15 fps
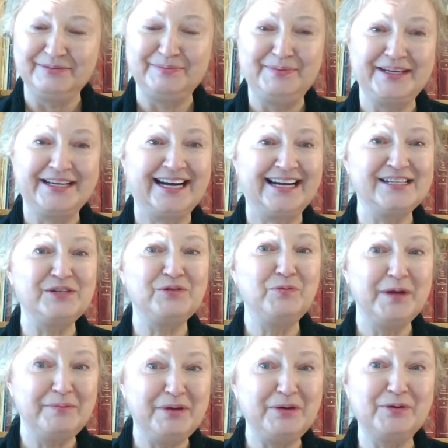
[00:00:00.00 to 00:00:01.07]
because
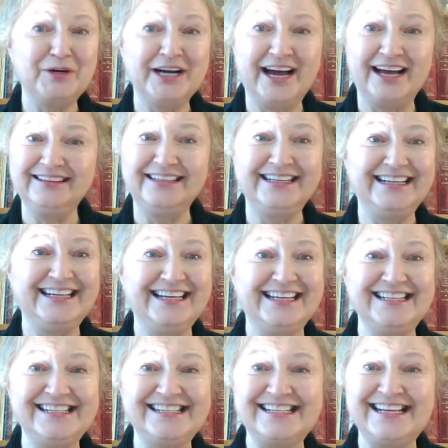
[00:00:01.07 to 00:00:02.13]
women were not
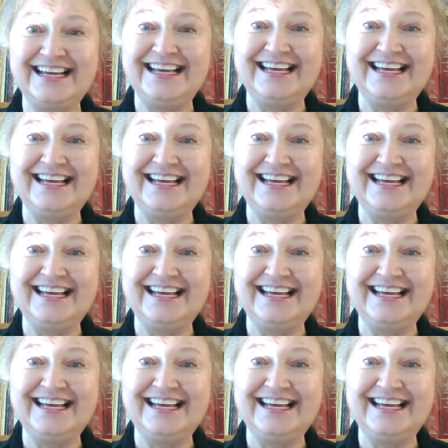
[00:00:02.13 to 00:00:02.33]
litigants